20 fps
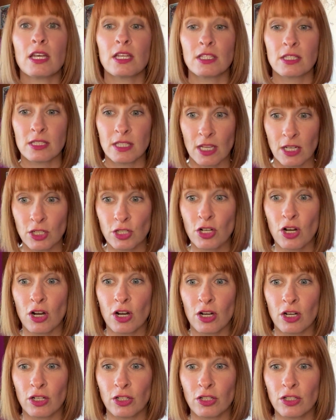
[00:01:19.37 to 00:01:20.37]
St.
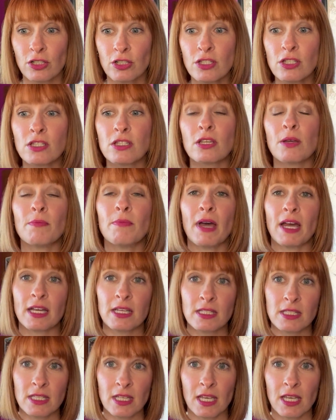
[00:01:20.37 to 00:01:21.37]
Charles,
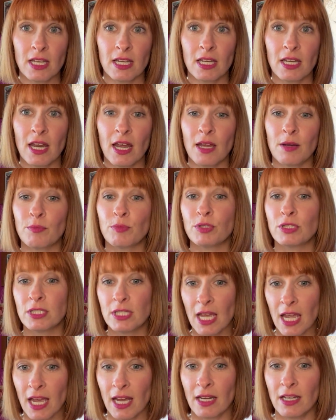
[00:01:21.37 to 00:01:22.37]
Magazine, and
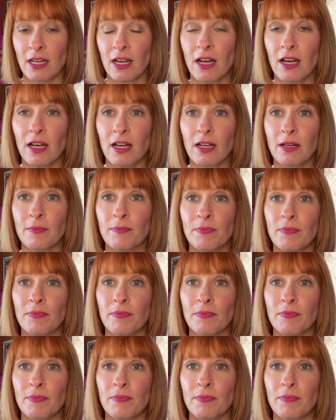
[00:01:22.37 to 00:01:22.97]
Britannia.